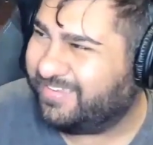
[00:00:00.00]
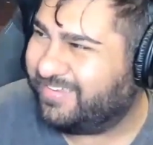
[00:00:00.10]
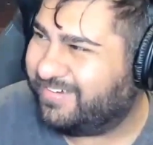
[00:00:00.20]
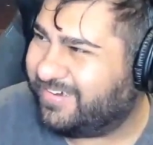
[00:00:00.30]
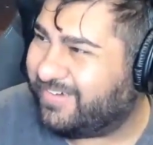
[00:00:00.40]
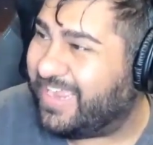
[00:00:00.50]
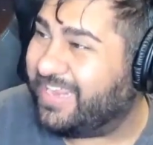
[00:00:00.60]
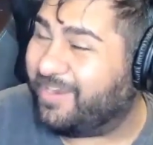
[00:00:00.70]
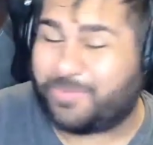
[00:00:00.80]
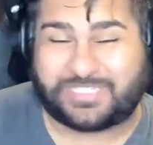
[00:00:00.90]
not even
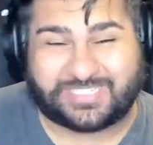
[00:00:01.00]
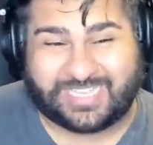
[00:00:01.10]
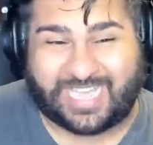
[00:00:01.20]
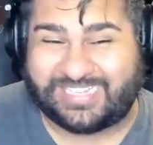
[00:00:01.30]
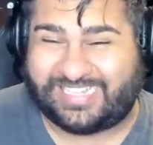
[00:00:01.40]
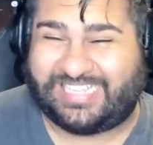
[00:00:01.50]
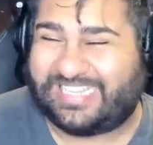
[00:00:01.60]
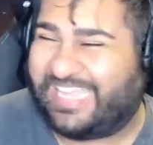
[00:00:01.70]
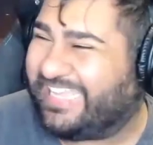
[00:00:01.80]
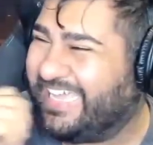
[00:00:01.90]
scary. It's cuddly. Yeah. Like
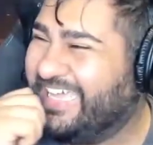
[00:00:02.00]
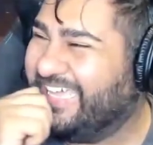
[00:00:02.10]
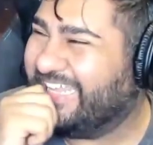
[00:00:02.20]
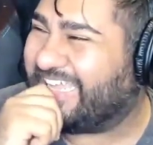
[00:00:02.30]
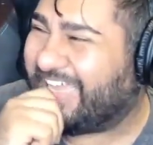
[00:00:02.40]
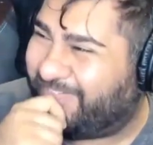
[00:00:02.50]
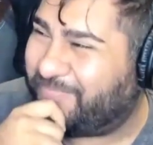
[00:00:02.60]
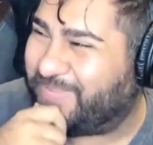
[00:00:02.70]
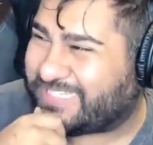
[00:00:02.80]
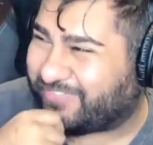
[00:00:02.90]
well, I want to be
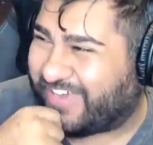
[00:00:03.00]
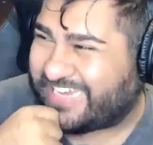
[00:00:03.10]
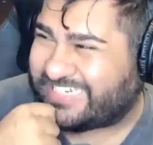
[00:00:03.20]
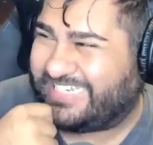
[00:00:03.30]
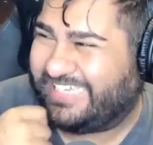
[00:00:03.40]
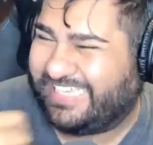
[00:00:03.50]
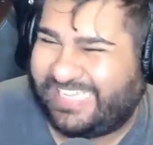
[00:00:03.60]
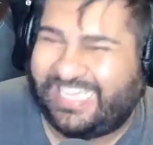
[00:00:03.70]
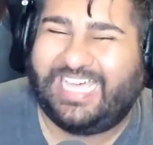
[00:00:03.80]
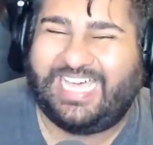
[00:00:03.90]
its friend.
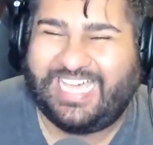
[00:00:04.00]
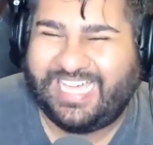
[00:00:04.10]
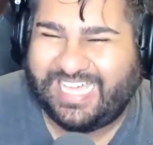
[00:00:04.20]
Yeah.